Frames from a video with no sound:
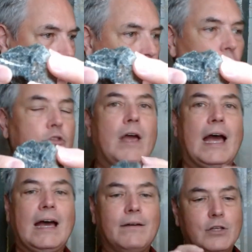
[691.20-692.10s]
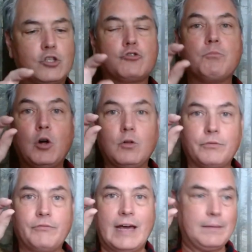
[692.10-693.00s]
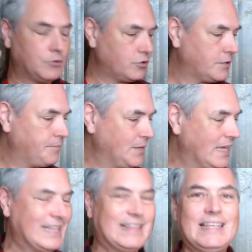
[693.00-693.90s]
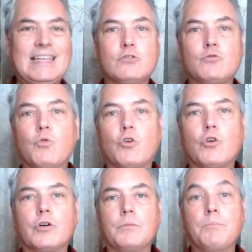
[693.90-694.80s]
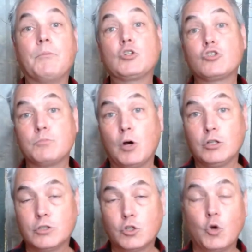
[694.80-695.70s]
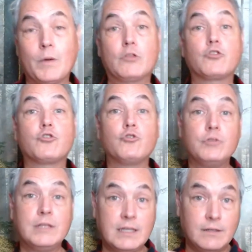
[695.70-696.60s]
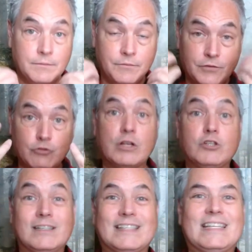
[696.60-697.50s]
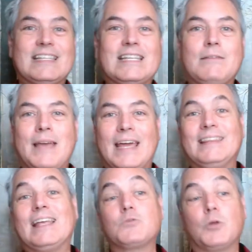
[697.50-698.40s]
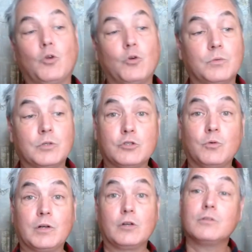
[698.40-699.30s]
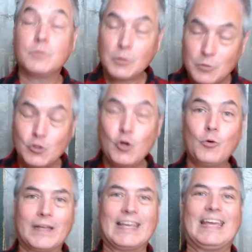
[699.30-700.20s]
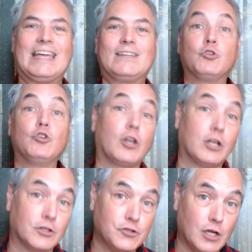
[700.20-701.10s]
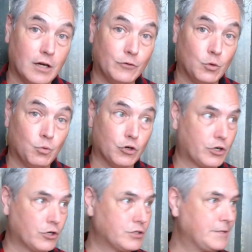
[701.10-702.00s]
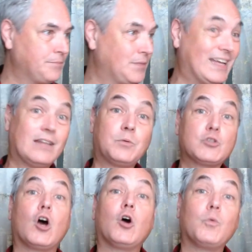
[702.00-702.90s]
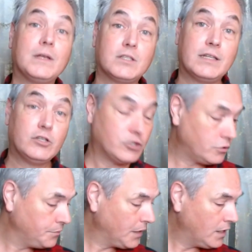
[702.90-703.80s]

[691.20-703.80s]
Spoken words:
when you have small fibers, these were much smaller going through the filtration system, and that's what was going into the lungs of the workers. And that was always an issue